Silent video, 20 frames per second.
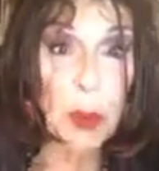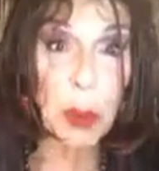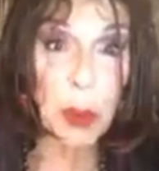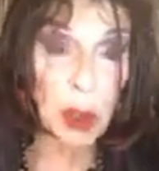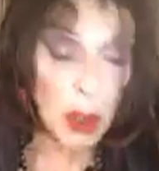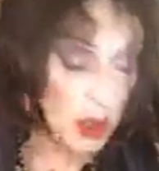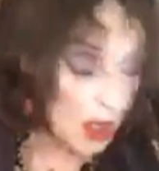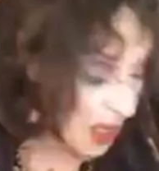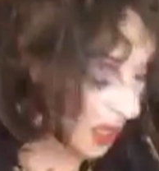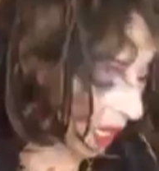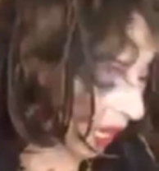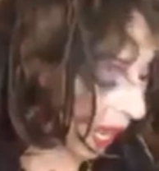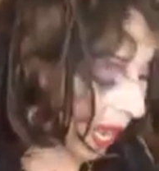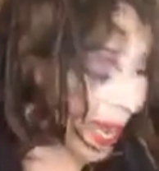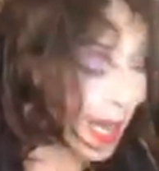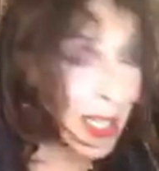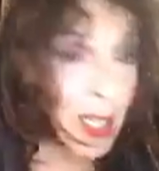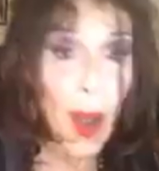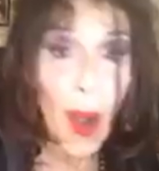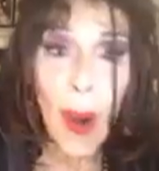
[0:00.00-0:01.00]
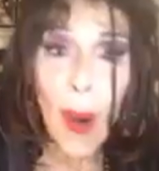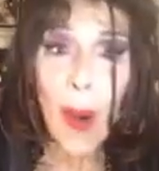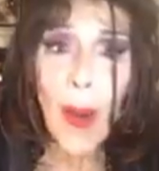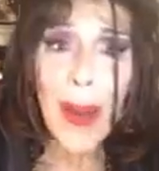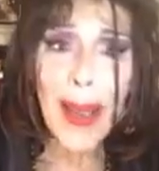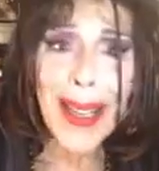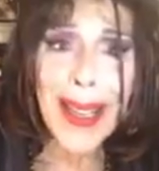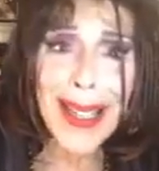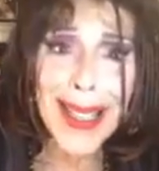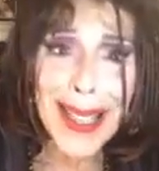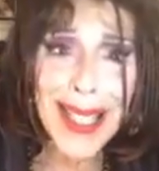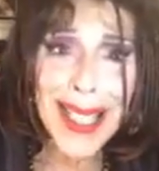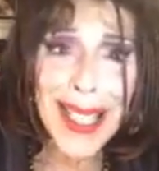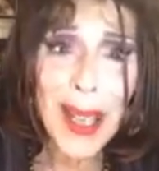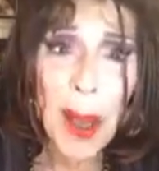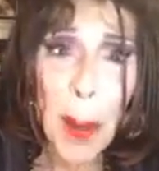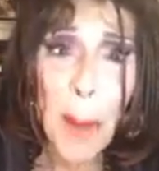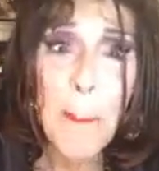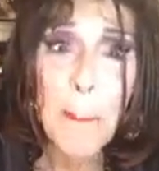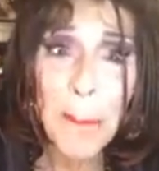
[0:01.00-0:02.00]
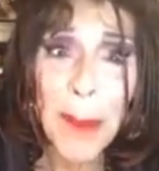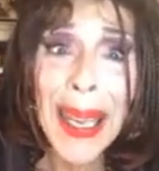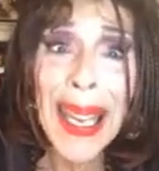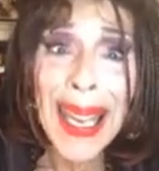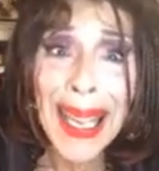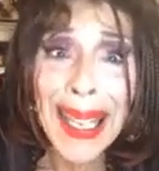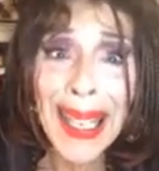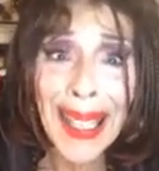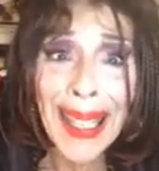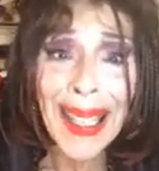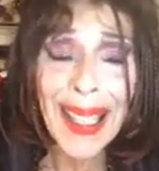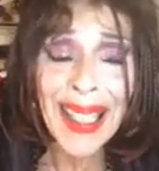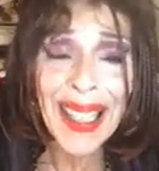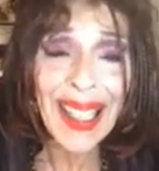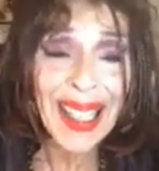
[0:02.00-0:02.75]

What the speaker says: person I know is me.